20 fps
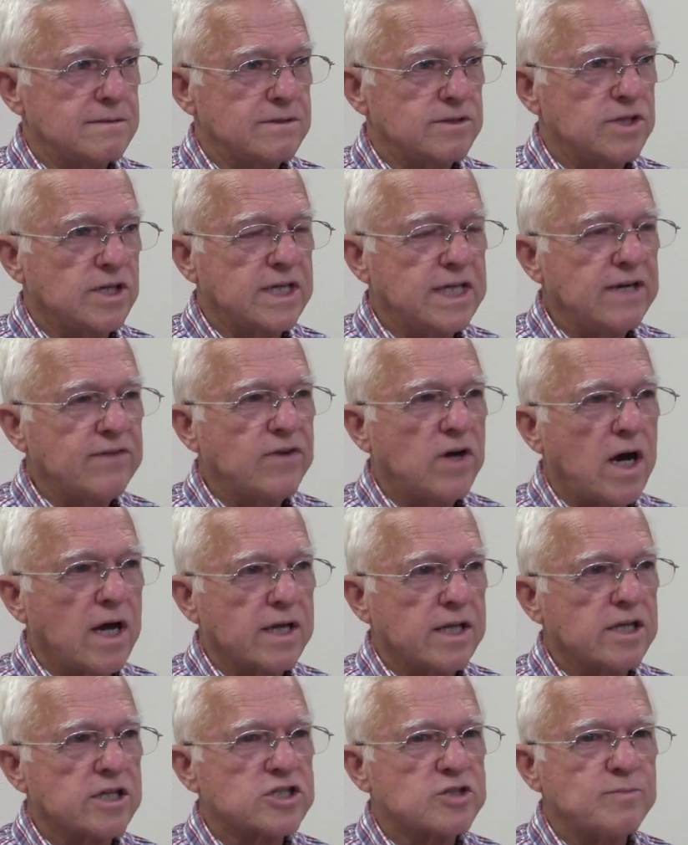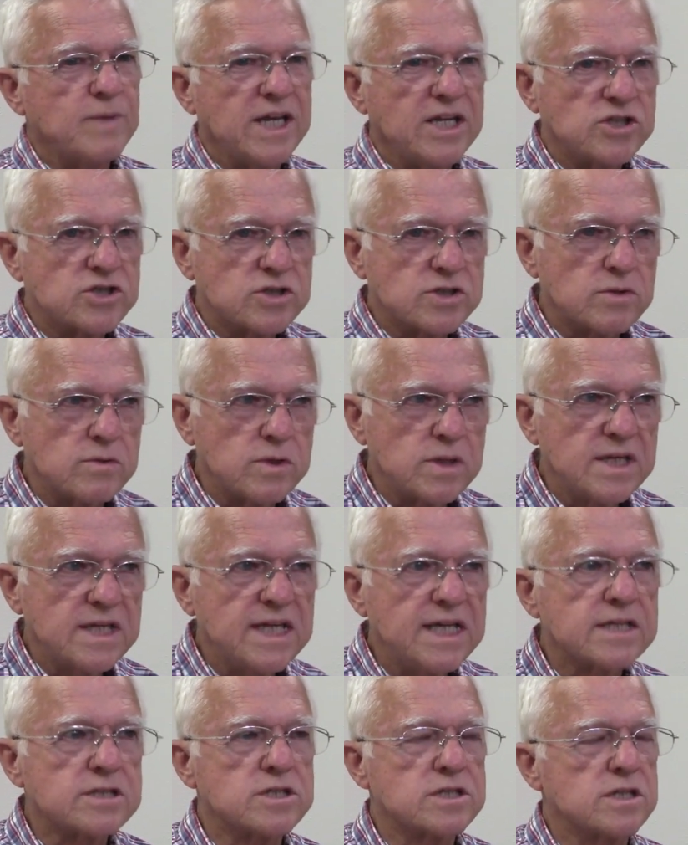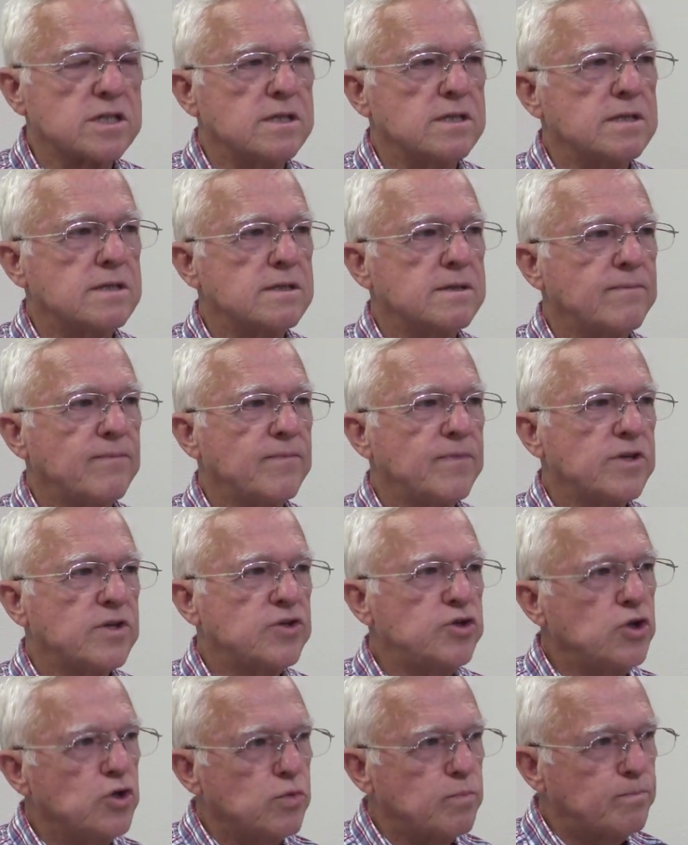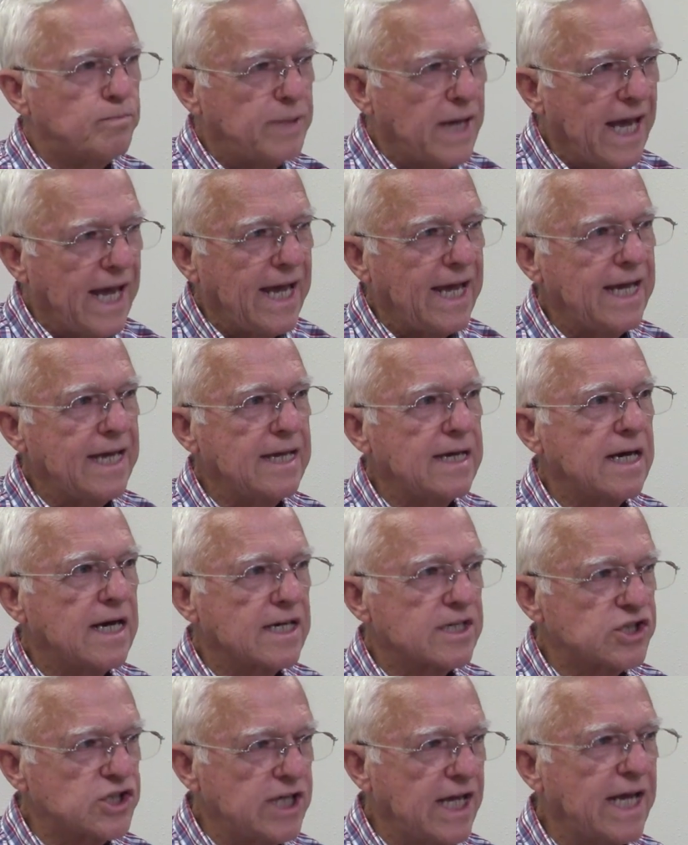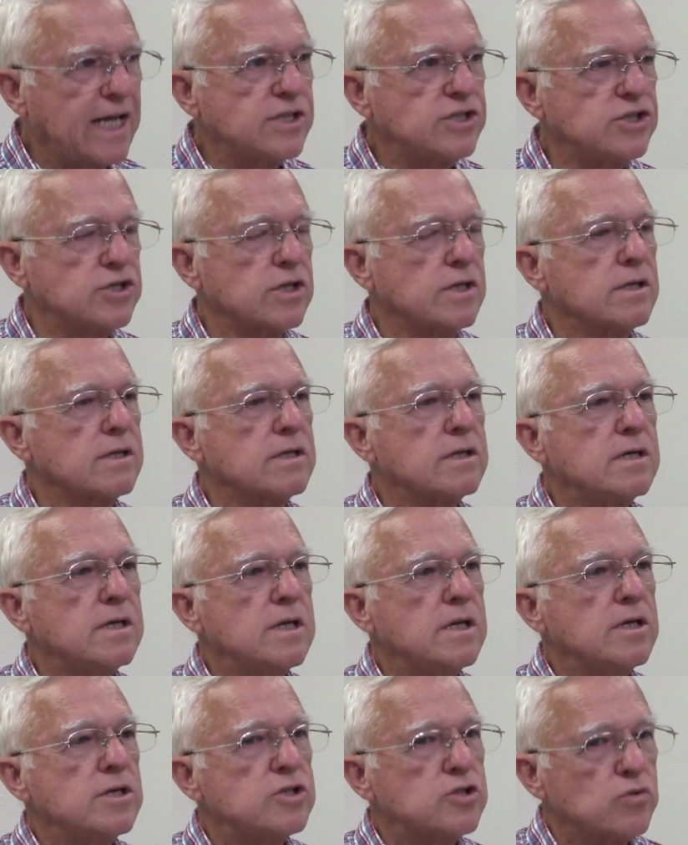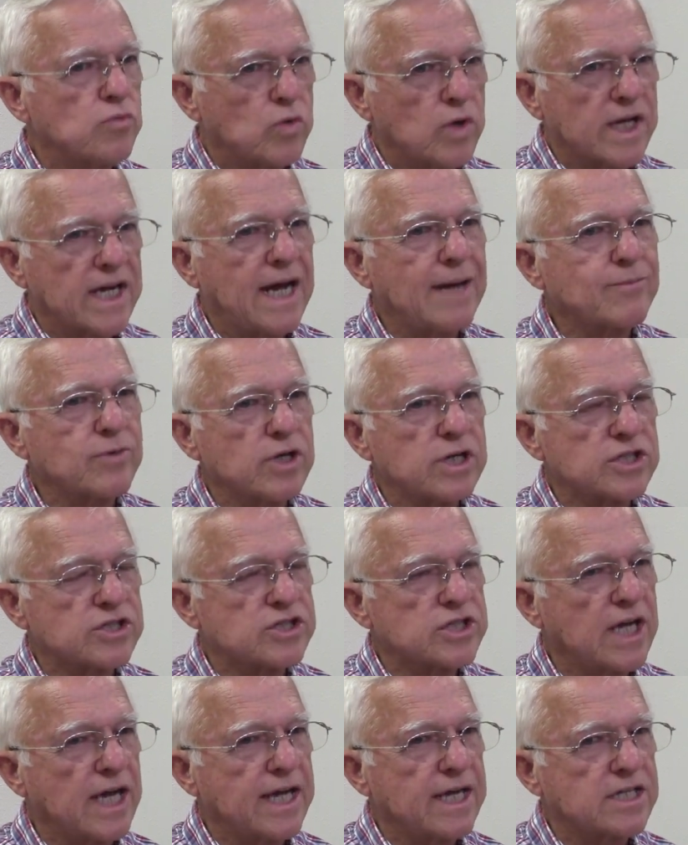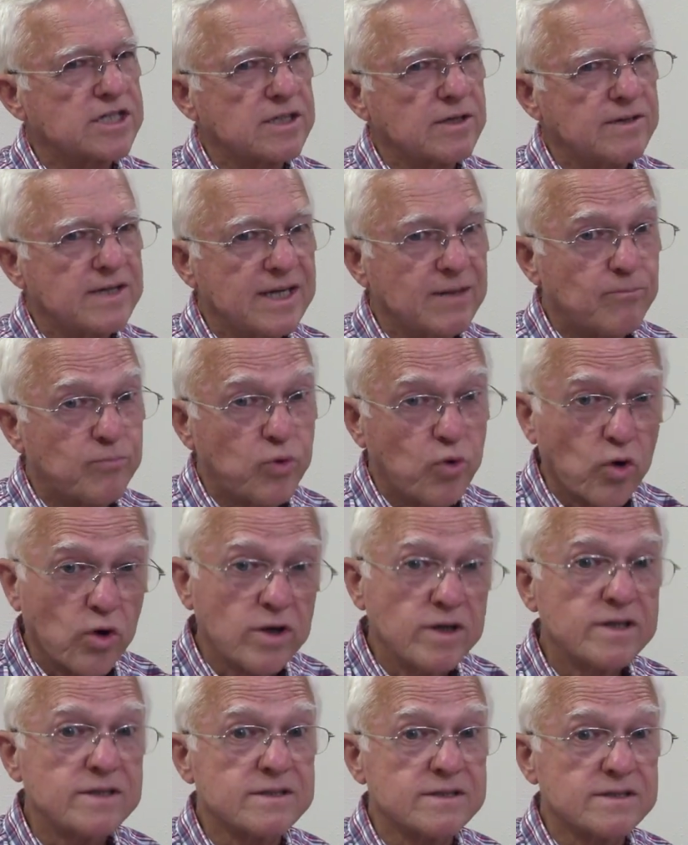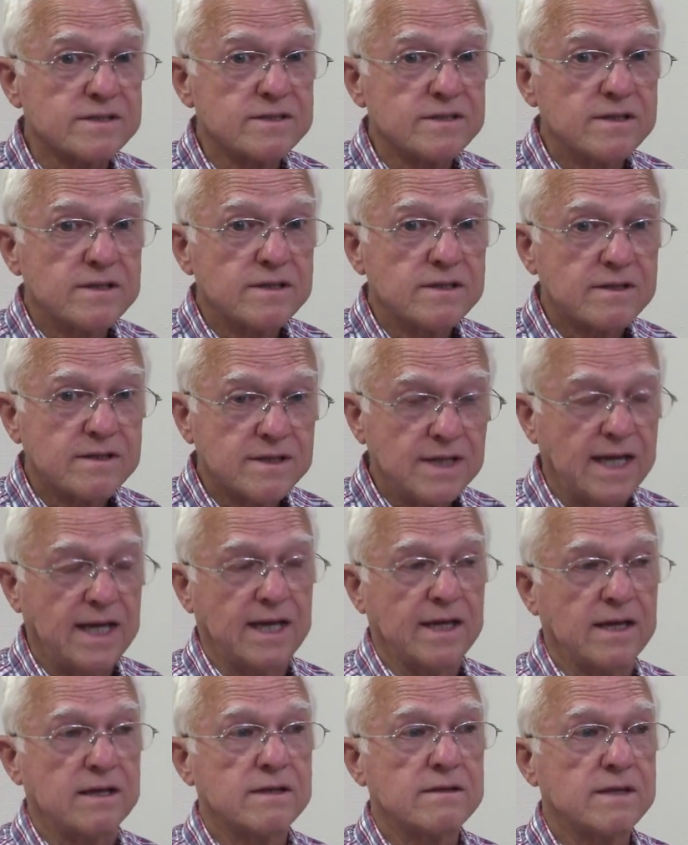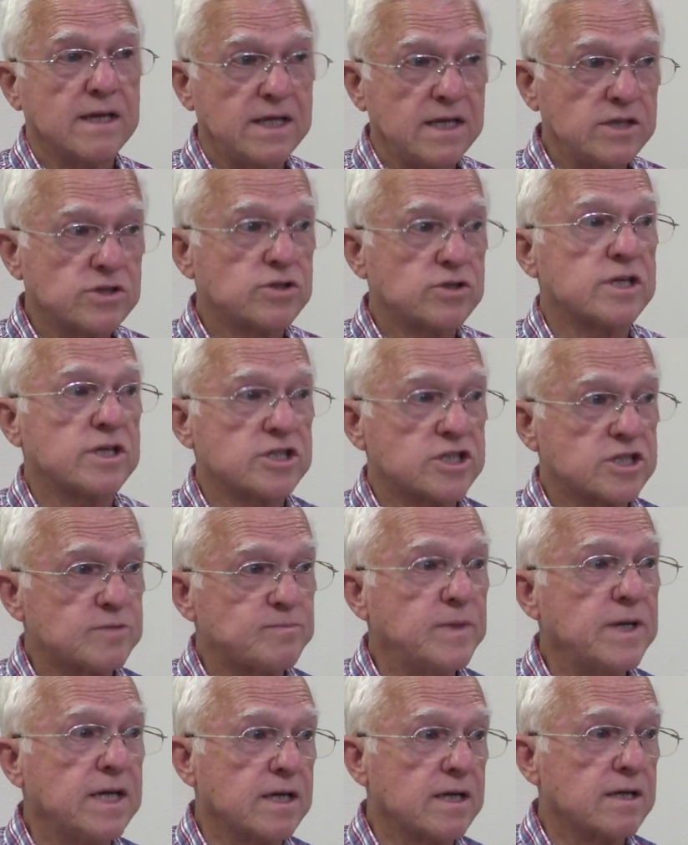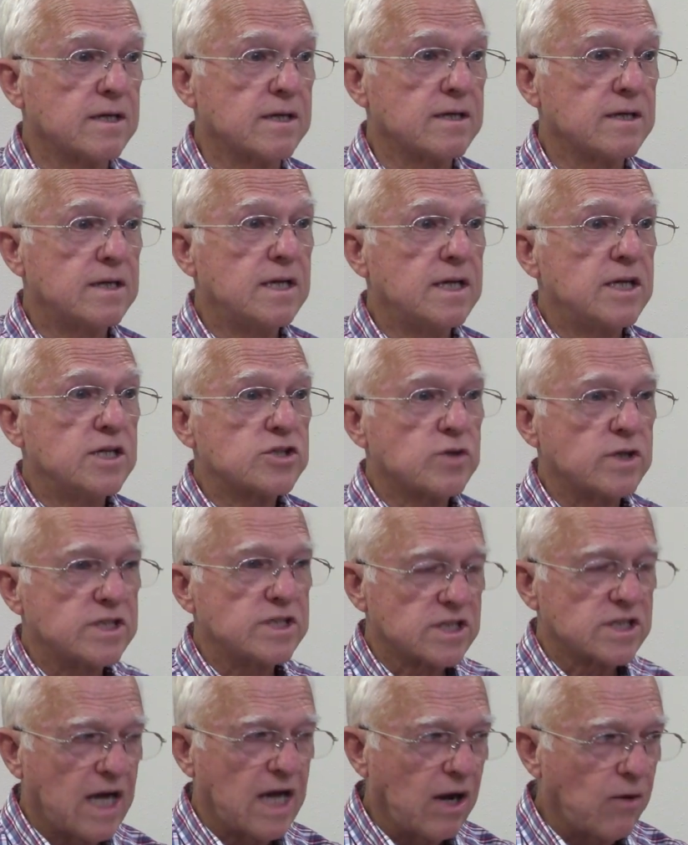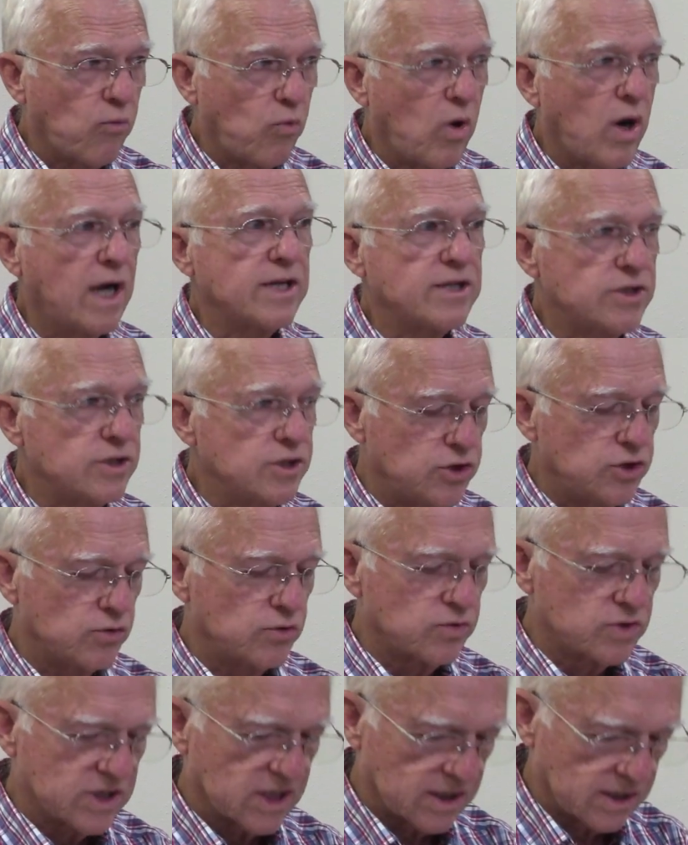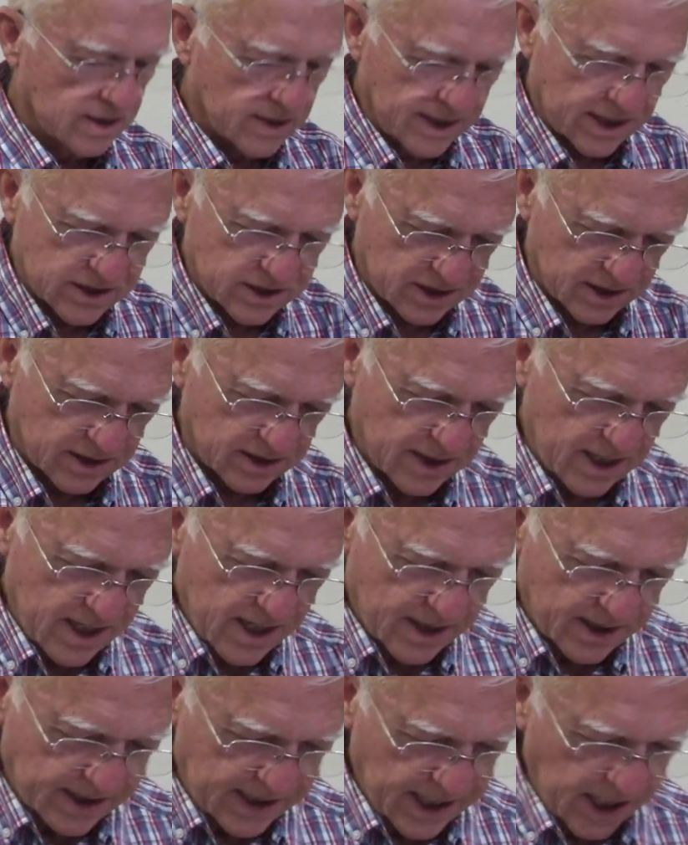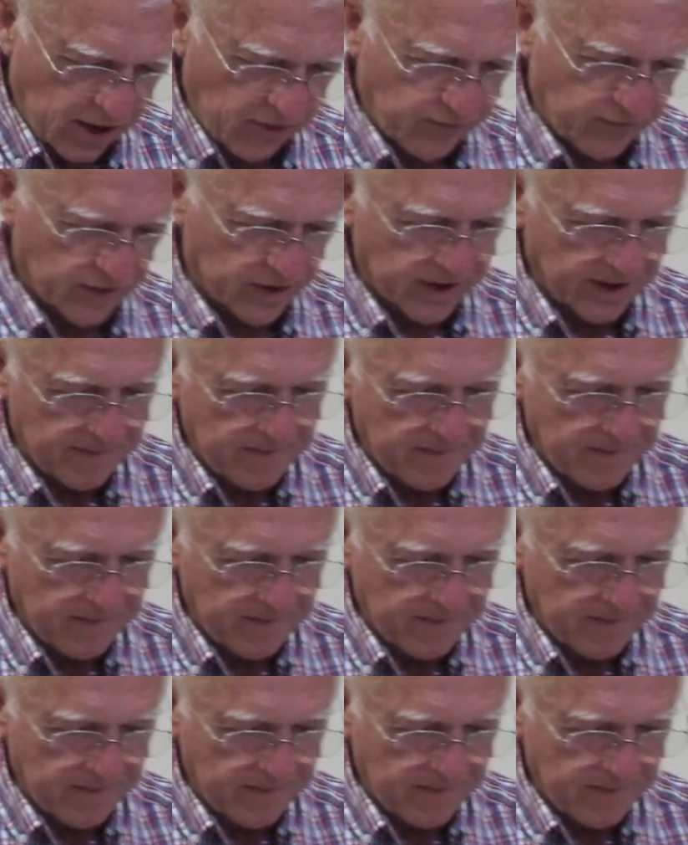To give audience means to listen, to pay attention to what I'm going to say. It's an important thing that he's going to speak. So he says, I want you to listen carefully